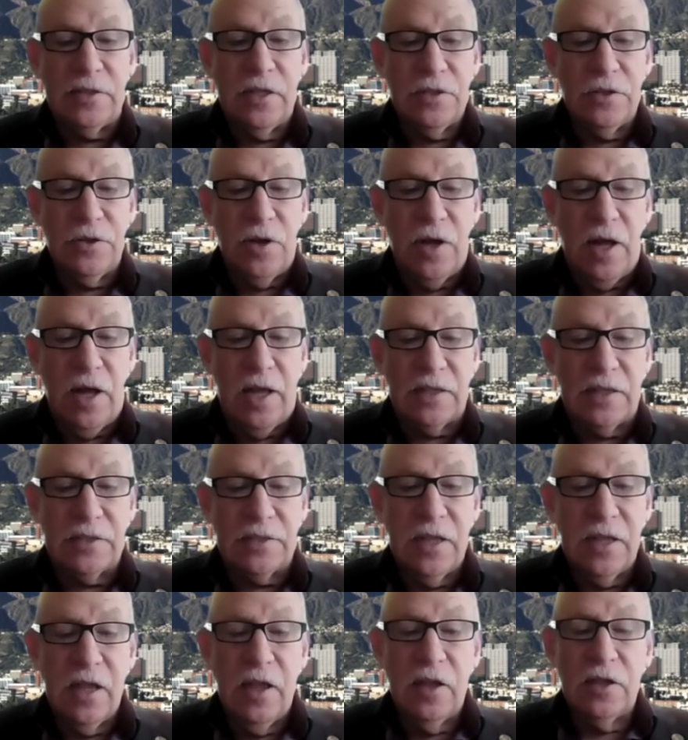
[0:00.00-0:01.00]
to us.
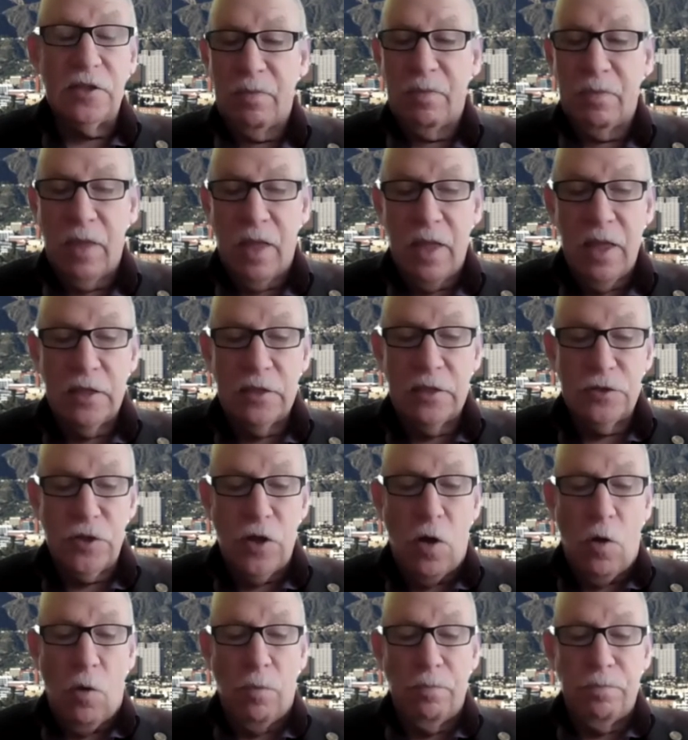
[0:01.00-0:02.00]

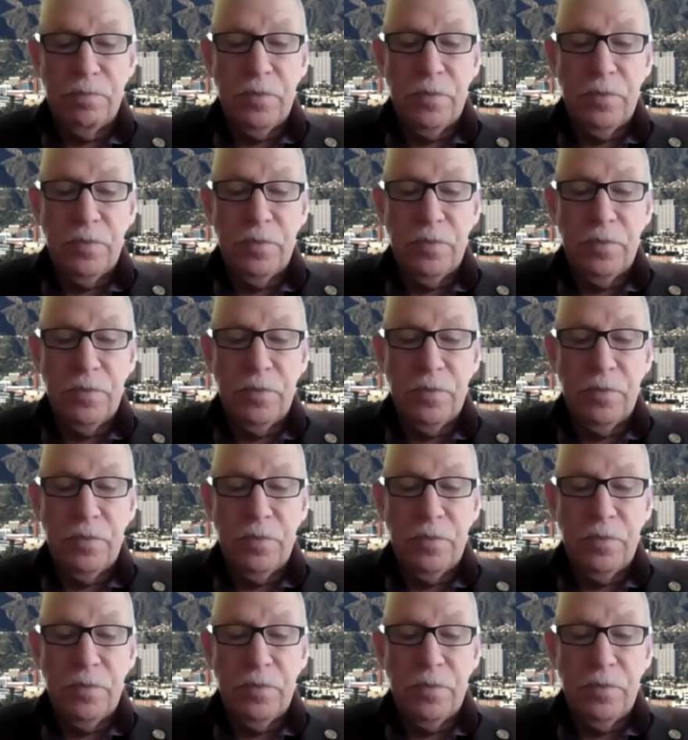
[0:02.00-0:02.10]
So,